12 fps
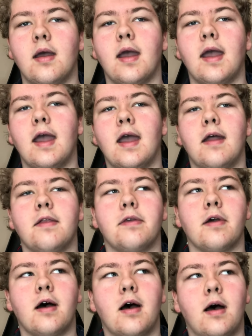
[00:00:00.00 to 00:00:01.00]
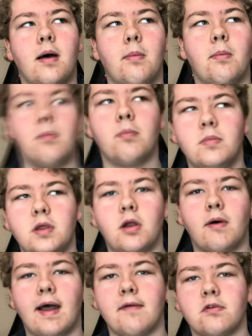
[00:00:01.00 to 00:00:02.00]
and um, you
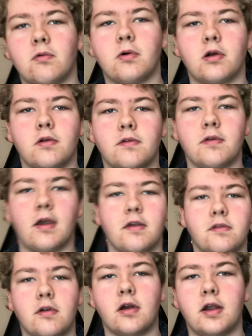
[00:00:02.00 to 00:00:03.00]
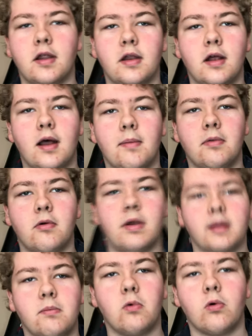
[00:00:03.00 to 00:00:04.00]
know afterwards I started
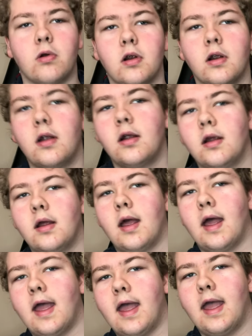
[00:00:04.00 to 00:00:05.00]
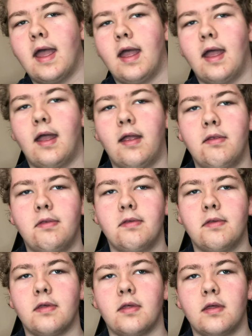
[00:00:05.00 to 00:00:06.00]
uploading more
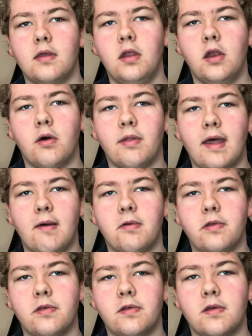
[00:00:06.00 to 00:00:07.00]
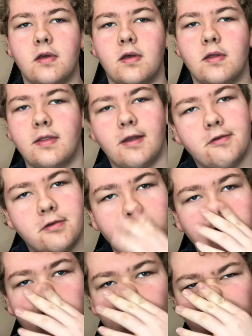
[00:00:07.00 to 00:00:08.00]
and you know that was that was a
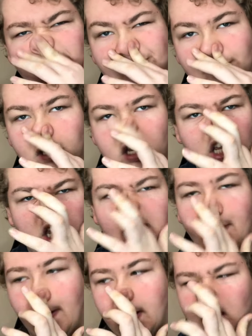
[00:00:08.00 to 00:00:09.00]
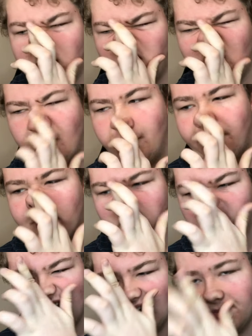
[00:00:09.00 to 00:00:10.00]
good experience to feel
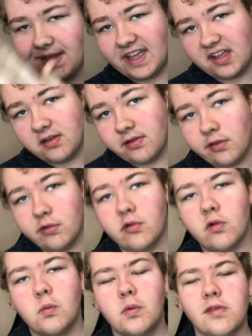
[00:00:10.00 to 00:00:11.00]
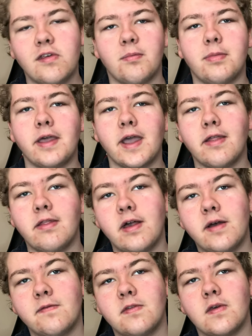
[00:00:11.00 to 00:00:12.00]
getting back into the groove was something I
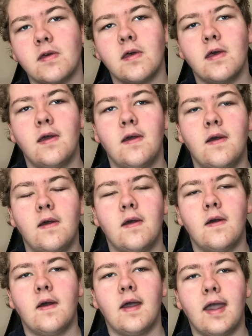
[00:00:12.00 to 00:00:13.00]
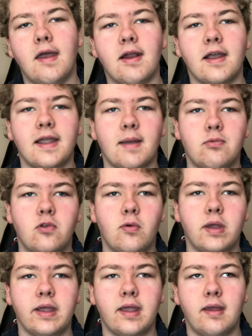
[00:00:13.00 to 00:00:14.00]
loved and I kept
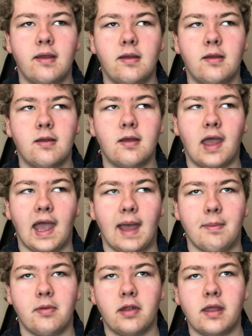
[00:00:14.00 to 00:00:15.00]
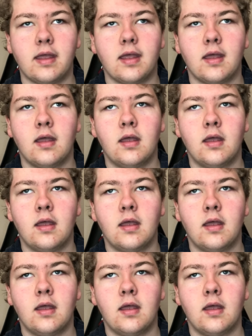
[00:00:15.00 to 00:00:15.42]
doing it happily